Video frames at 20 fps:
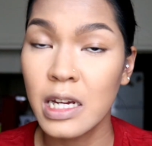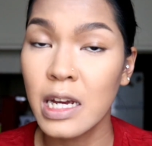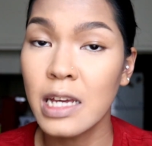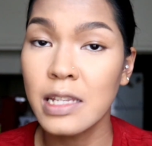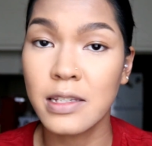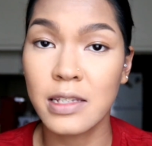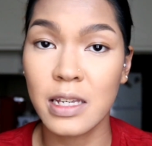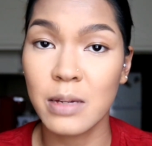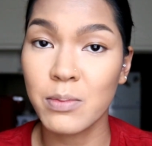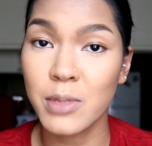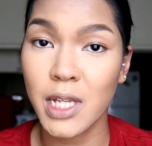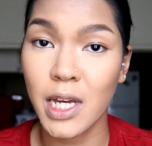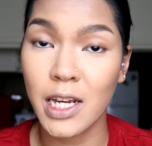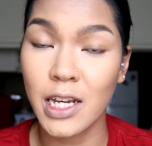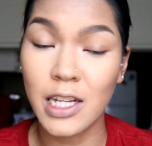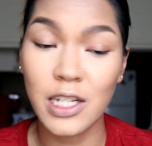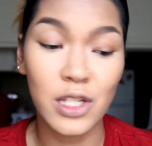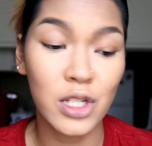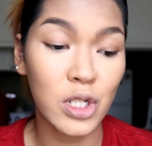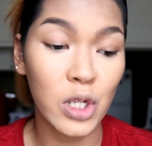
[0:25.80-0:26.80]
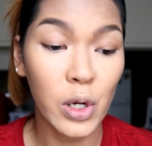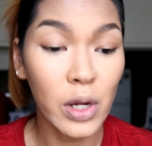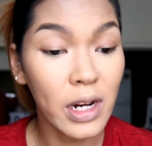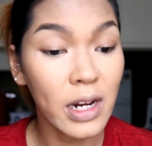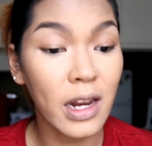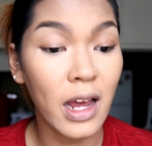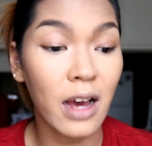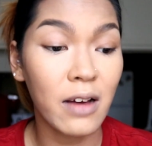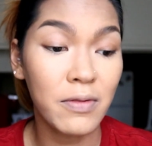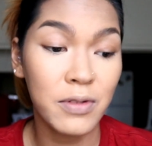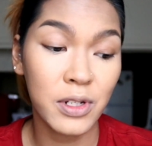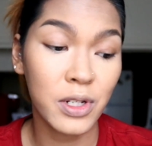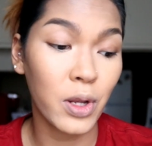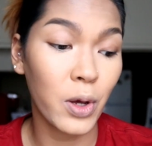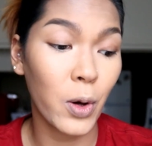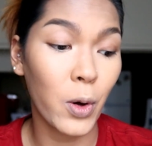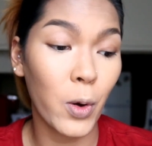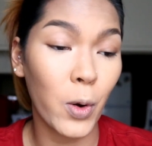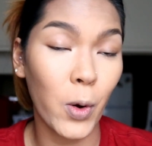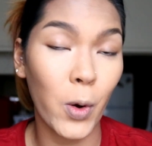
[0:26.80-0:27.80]
seems like it's good enough,
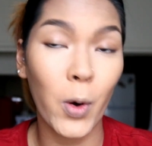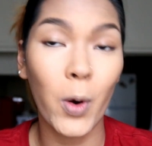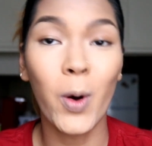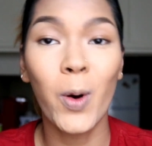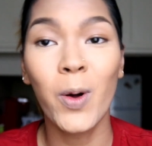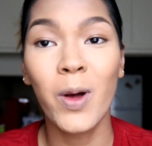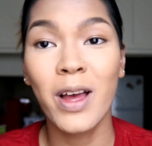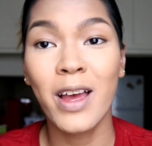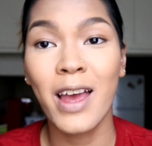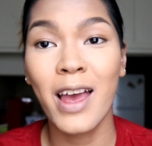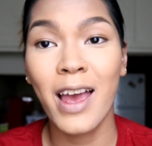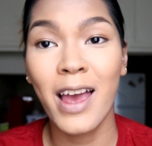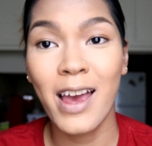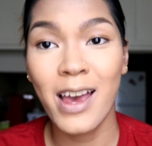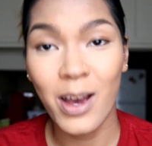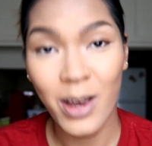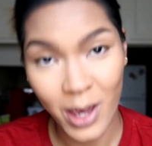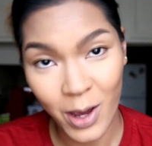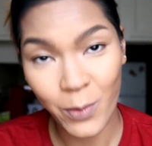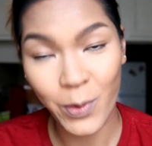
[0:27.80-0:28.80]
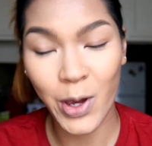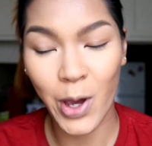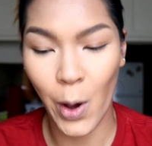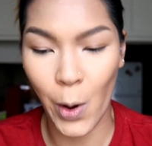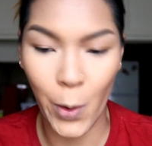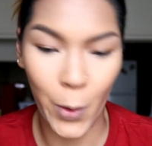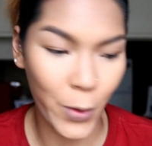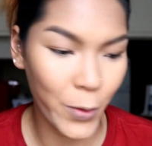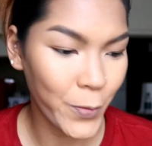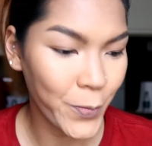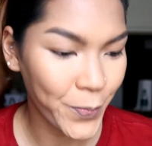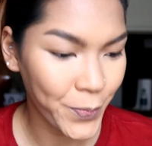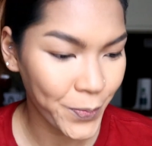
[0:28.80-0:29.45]
so here we go.